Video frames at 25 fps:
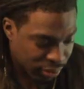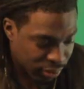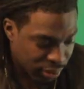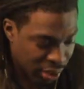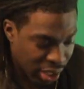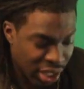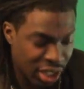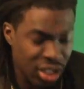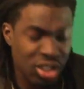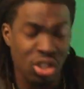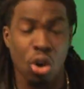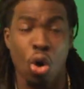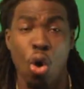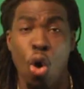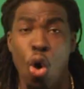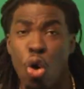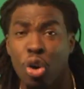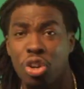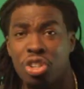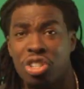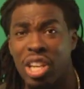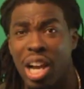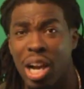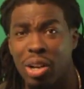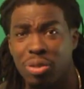Nigga, it's a
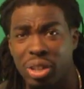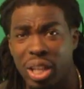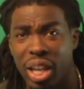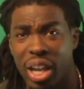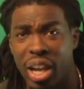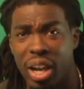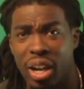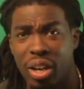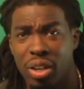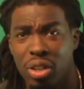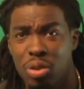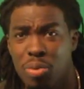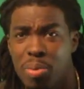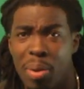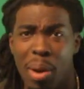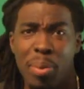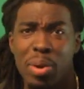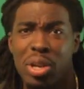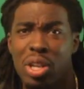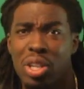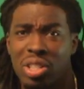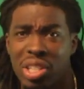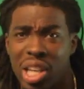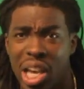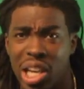horse out there. You remember
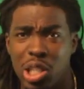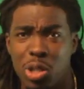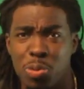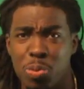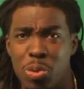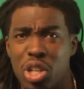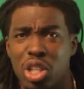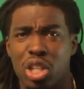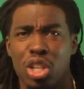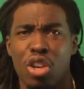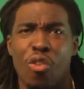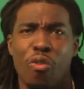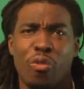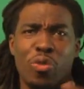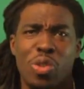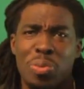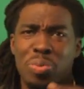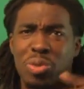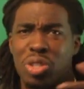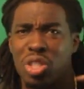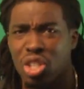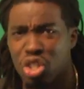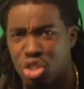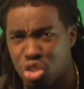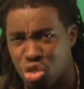your textbook, you
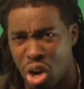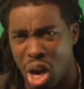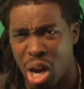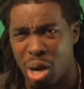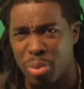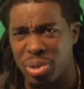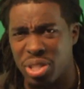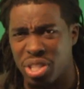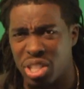flip to the astronomy